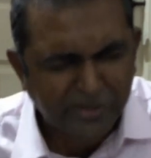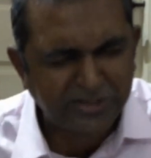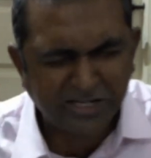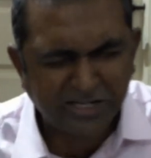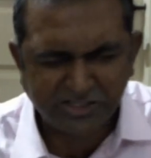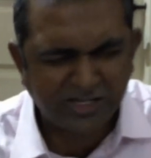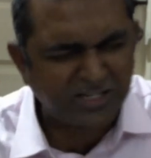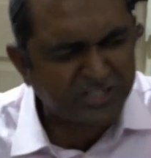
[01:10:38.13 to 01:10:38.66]

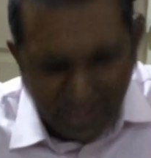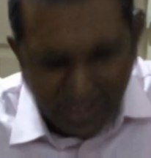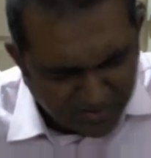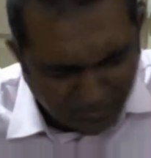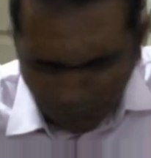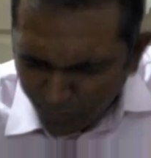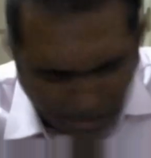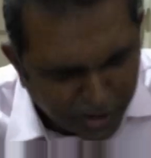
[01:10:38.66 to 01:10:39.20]
rejection is
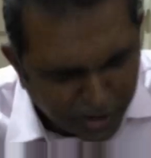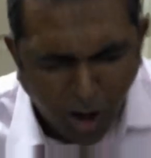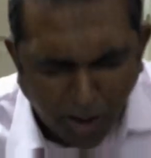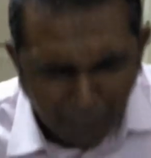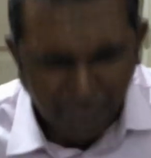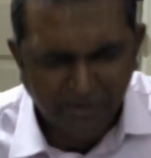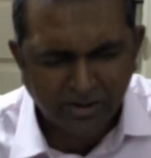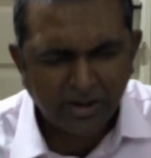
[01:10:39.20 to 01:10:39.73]
very
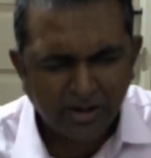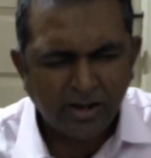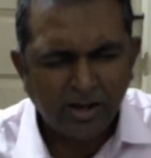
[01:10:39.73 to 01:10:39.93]
common.